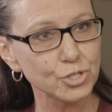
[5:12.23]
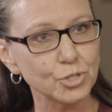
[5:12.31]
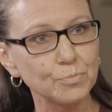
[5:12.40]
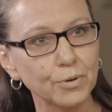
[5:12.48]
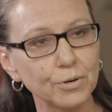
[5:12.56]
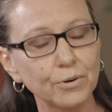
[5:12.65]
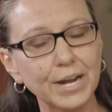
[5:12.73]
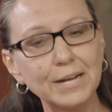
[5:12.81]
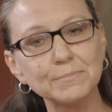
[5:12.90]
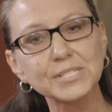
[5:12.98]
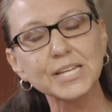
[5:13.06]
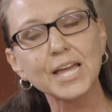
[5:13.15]
two
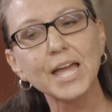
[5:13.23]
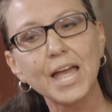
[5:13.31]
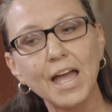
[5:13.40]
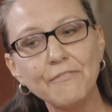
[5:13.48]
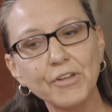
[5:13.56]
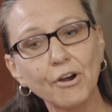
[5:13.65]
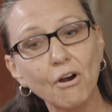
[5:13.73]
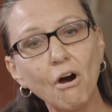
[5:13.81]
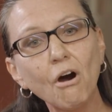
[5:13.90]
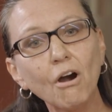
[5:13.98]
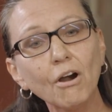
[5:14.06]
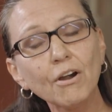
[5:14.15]
programs. And there
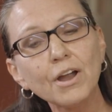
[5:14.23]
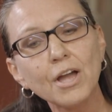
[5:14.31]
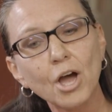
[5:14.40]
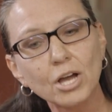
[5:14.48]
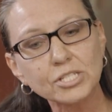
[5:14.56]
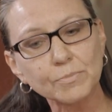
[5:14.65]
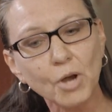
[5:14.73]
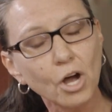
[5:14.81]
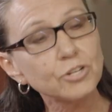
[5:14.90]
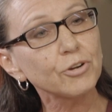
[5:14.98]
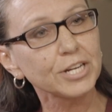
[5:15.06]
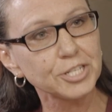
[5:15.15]
are some
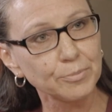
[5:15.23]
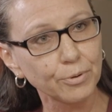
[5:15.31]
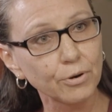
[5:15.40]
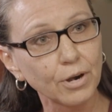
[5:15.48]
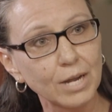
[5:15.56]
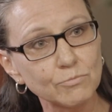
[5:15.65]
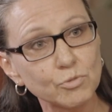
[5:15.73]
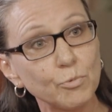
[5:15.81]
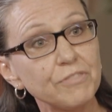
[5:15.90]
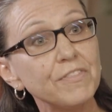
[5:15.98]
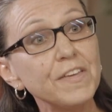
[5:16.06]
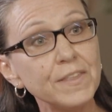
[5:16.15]
contracting programs
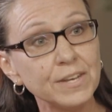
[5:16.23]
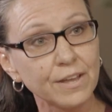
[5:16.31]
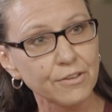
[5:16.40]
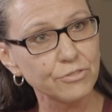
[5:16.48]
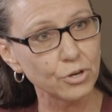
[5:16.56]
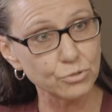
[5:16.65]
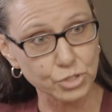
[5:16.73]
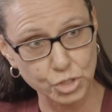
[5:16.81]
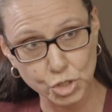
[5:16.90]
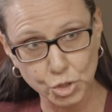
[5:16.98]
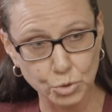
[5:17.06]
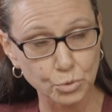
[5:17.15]
within those
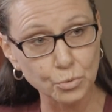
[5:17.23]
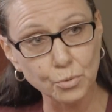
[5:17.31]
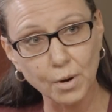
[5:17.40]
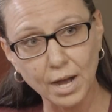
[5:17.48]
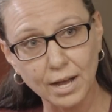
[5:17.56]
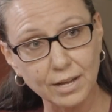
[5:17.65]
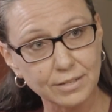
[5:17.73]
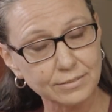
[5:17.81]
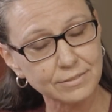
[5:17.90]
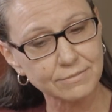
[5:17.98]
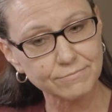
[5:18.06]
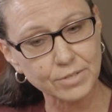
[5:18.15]
two
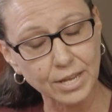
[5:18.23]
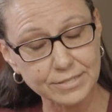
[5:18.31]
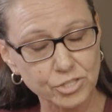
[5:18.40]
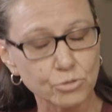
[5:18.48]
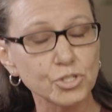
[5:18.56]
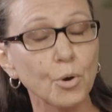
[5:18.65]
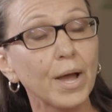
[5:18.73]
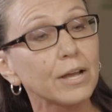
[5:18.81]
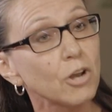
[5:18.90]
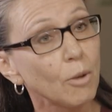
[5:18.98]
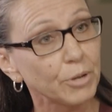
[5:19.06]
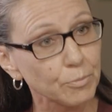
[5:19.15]

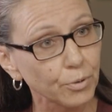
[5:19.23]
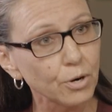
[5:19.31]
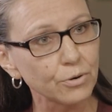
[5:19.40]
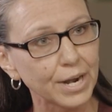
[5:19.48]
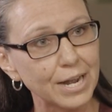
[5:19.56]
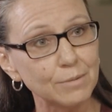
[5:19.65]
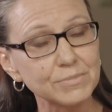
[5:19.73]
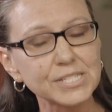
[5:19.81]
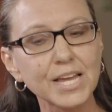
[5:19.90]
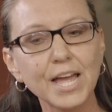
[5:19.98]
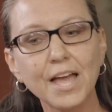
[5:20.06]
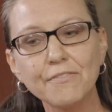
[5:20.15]
socioeconomic
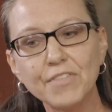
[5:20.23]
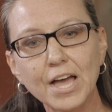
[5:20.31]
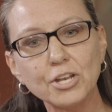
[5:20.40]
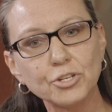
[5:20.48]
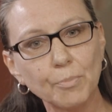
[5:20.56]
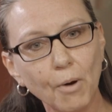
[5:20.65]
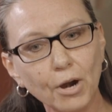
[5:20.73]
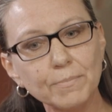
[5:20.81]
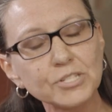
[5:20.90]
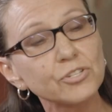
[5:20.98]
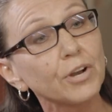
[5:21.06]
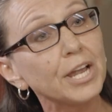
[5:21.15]
programs that
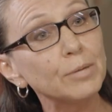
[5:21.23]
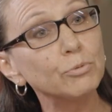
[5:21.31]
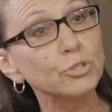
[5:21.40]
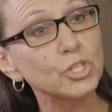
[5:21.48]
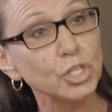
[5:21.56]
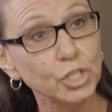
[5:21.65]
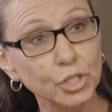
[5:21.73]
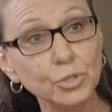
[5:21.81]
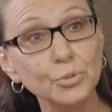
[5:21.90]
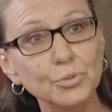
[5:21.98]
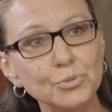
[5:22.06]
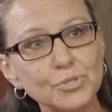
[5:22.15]
departments are able to
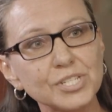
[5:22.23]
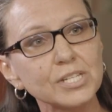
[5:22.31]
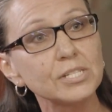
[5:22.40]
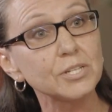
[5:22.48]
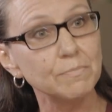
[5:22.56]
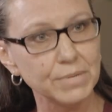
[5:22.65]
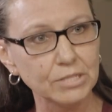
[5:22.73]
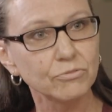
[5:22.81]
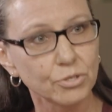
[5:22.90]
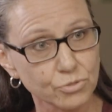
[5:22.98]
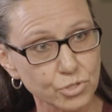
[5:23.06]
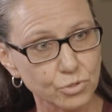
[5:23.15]
use to meet
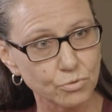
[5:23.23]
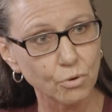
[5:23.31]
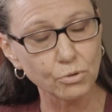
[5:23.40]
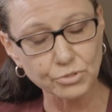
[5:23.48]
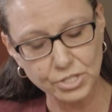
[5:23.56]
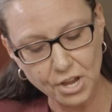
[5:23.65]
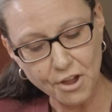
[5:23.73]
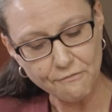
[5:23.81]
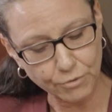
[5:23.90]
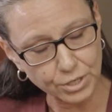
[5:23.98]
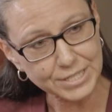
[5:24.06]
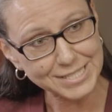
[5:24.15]
those two goals.
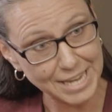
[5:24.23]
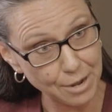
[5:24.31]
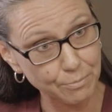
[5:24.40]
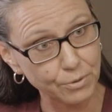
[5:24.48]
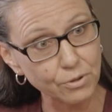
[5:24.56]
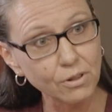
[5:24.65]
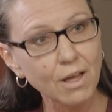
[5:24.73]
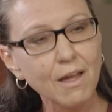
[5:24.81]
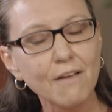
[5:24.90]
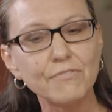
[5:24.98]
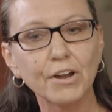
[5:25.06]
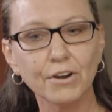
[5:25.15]
For example,
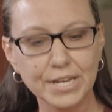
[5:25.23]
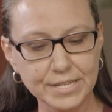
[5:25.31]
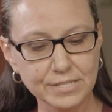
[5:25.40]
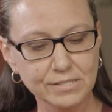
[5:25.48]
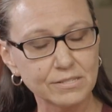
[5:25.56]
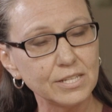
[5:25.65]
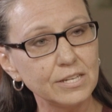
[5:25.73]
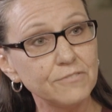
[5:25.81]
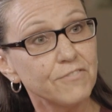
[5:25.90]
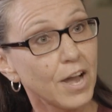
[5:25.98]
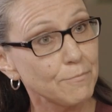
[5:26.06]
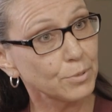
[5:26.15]
there is the
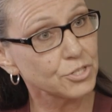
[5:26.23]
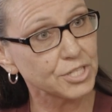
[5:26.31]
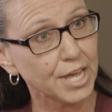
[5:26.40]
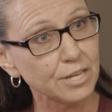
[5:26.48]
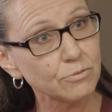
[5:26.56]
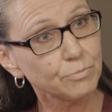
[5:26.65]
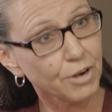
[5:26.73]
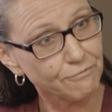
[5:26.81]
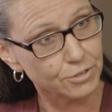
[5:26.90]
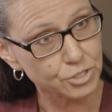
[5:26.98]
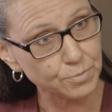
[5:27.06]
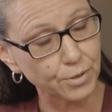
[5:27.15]
5%
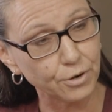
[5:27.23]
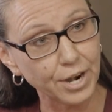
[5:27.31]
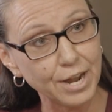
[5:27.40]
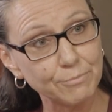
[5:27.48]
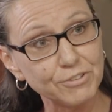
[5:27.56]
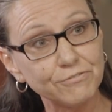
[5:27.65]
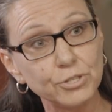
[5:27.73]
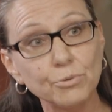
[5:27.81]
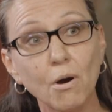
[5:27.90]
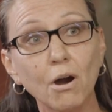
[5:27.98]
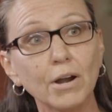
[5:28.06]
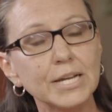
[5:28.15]
preference program if
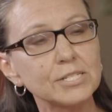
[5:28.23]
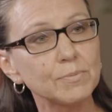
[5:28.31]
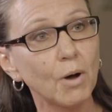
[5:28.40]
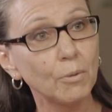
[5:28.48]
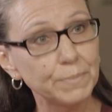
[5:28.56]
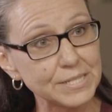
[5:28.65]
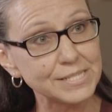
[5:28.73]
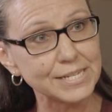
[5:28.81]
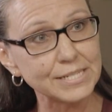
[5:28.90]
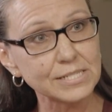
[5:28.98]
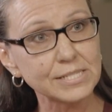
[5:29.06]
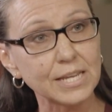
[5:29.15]
you are a small
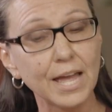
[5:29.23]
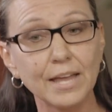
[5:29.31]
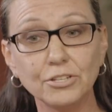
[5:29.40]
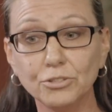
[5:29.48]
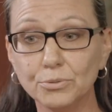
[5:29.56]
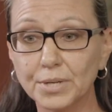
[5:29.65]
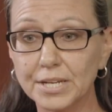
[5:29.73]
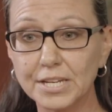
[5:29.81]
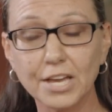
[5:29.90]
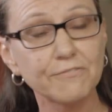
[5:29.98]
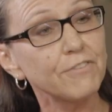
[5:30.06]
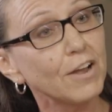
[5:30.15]
business and you can
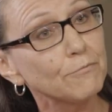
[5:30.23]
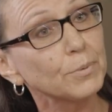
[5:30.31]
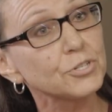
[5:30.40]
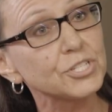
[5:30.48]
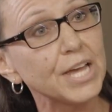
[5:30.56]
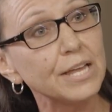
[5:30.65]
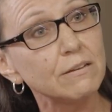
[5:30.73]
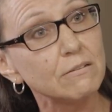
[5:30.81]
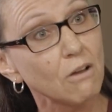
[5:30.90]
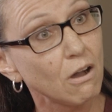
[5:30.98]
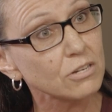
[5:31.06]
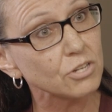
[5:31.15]
get 5%
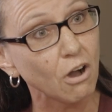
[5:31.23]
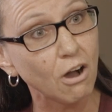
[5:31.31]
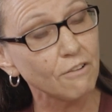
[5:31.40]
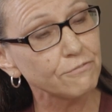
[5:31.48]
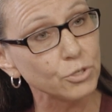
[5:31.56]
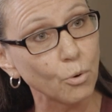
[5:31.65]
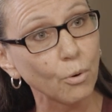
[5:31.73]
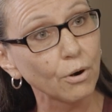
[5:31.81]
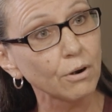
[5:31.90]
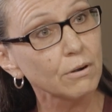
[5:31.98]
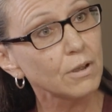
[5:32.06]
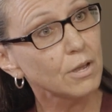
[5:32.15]
knocked off
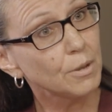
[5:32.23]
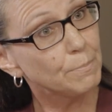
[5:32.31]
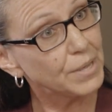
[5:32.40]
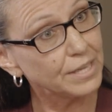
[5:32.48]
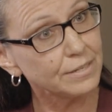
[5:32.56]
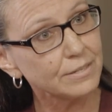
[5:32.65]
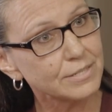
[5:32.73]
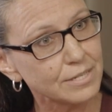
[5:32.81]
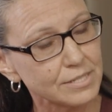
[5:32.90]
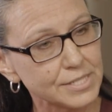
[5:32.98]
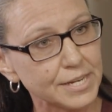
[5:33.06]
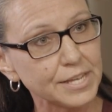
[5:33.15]
your bid to
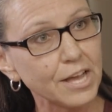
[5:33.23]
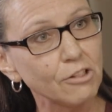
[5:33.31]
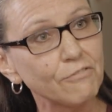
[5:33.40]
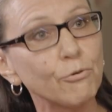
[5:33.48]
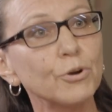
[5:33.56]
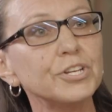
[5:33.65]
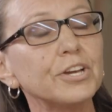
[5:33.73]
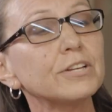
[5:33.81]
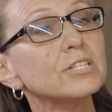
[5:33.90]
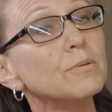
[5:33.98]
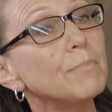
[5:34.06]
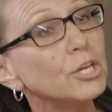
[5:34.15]
the state of California
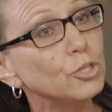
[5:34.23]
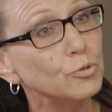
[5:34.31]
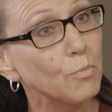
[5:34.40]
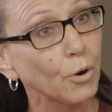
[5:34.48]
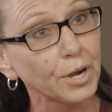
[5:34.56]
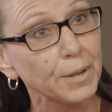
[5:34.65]
to make you more